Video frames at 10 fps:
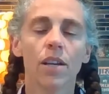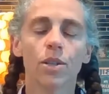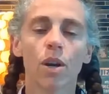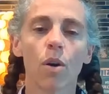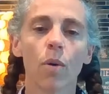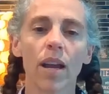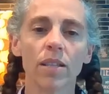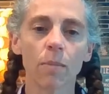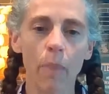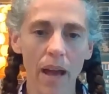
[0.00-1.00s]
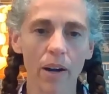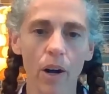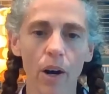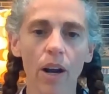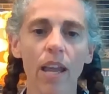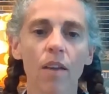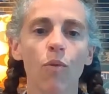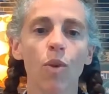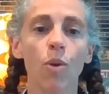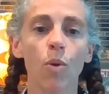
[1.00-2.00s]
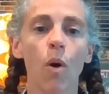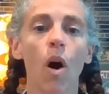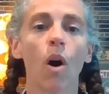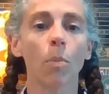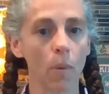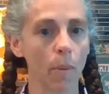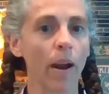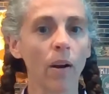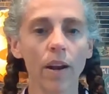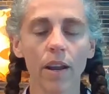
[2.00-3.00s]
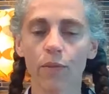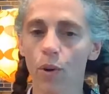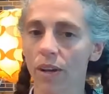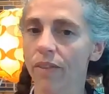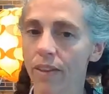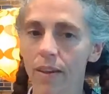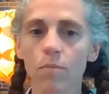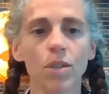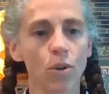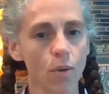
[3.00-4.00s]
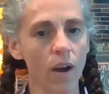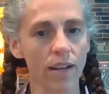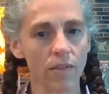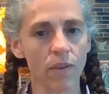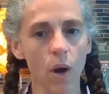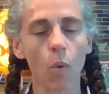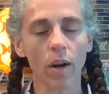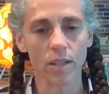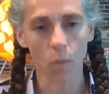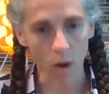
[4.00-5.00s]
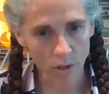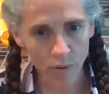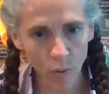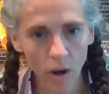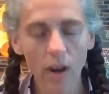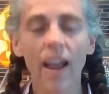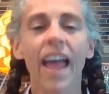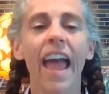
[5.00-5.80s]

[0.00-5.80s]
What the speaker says: So it's better if you are prepared, if you're giving them, so you kind of know what to watch for